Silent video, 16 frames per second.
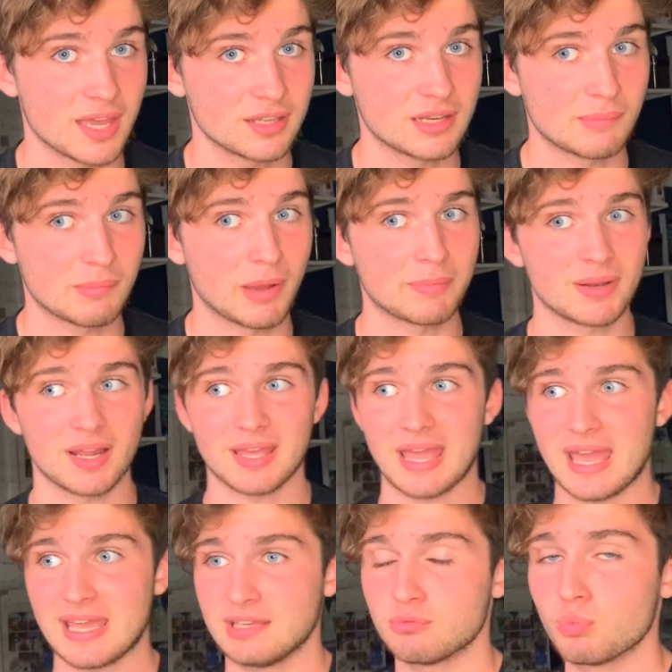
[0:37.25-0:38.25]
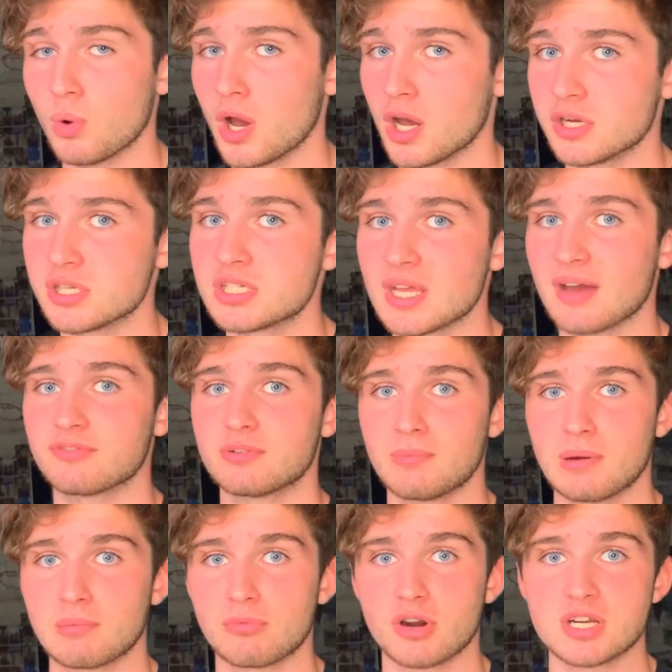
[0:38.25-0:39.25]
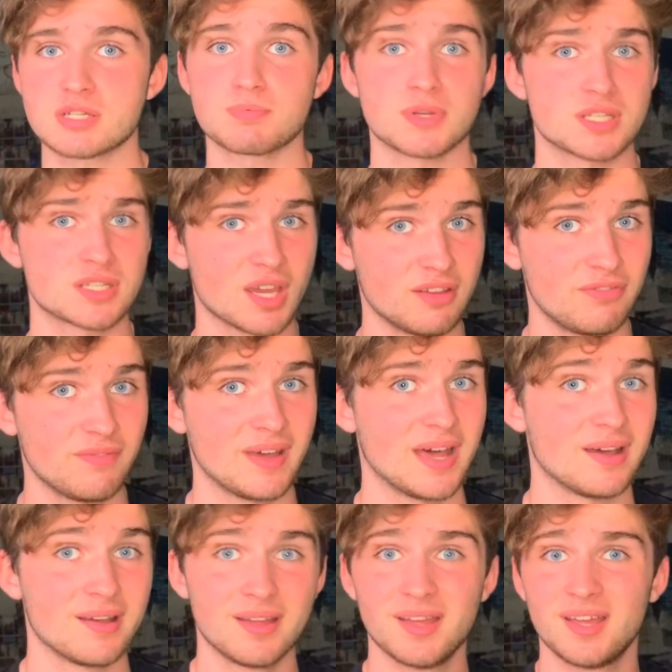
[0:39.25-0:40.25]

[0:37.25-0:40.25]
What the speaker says: There might be like 8 words you have to memorize, but aside from that,